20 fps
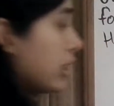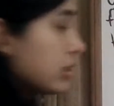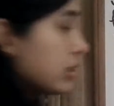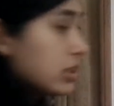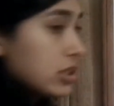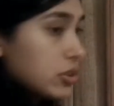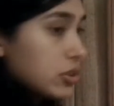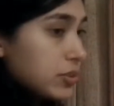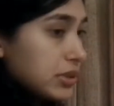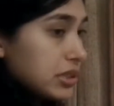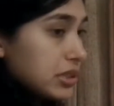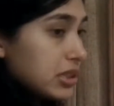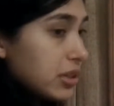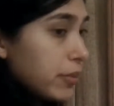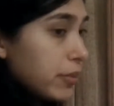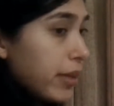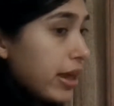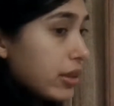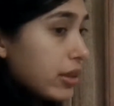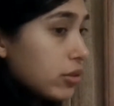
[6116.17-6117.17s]
And since we did
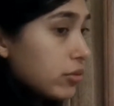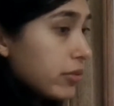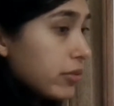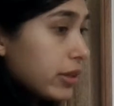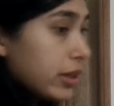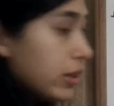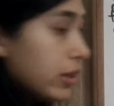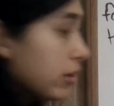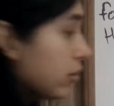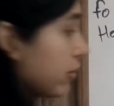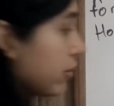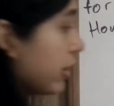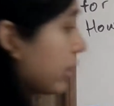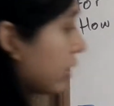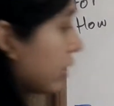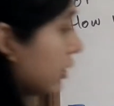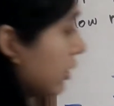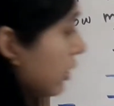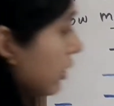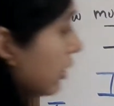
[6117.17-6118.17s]
the math over here
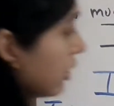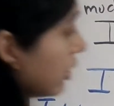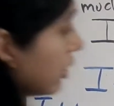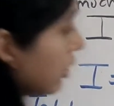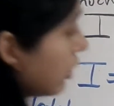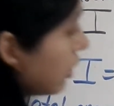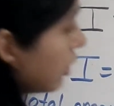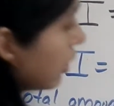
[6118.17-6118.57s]
correctly,